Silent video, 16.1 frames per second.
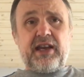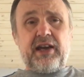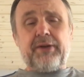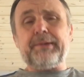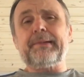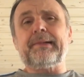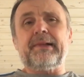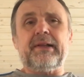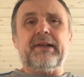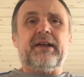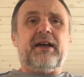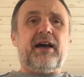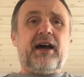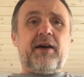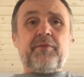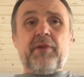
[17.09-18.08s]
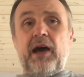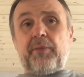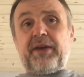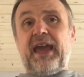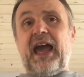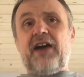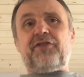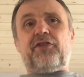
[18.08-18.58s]
Now, I'm, I'm
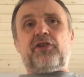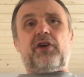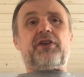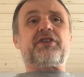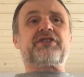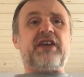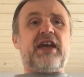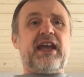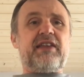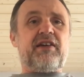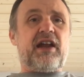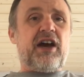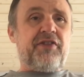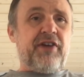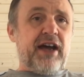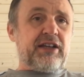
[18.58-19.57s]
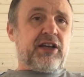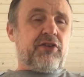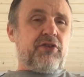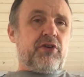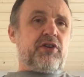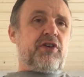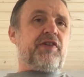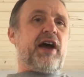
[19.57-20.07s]
careful not to say that I've had
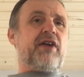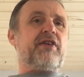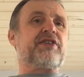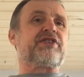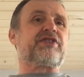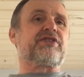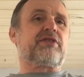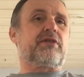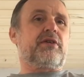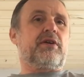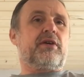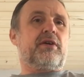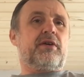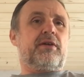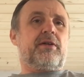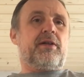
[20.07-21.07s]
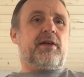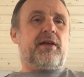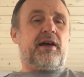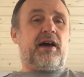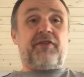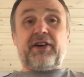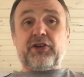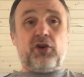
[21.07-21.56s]
coronavirus.
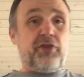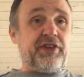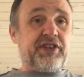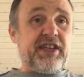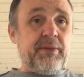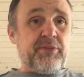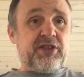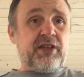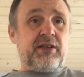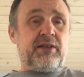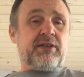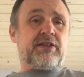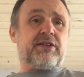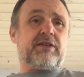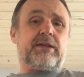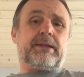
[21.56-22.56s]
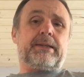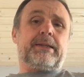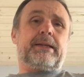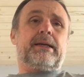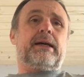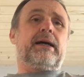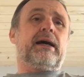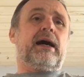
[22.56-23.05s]
I've had all the symptoms
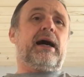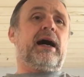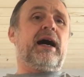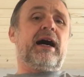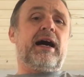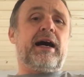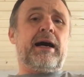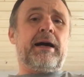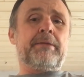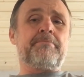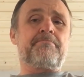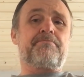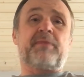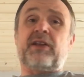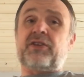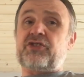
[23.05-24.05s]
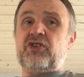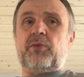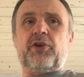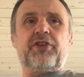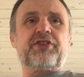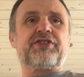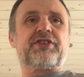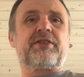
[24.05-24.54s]
um, and some
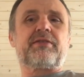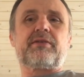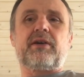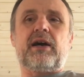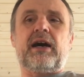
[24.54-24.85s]
others.